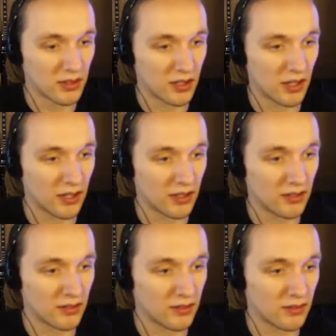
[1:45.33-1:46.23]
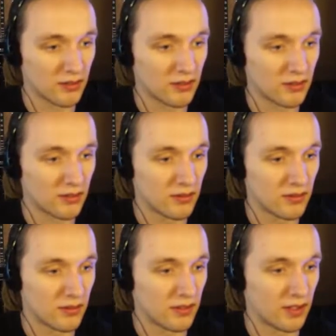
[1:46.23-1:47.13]
Alright.
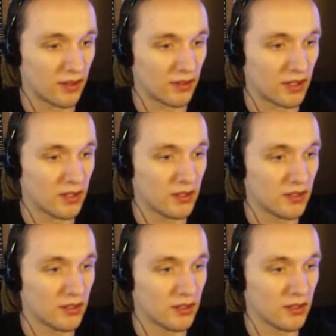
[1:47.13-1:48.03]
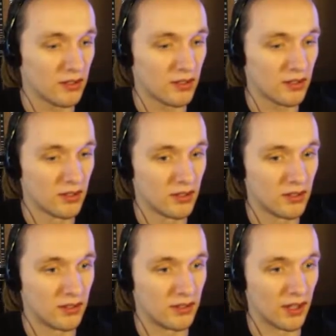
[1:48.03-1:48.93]
Down here.
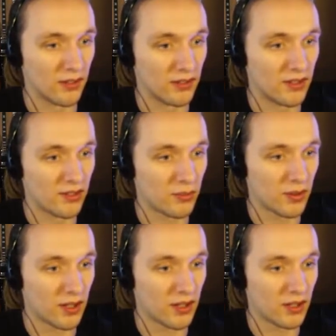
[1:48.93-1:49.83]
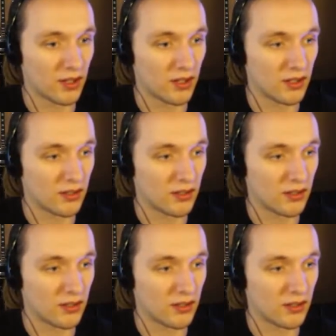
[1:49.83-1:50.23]
Down this way.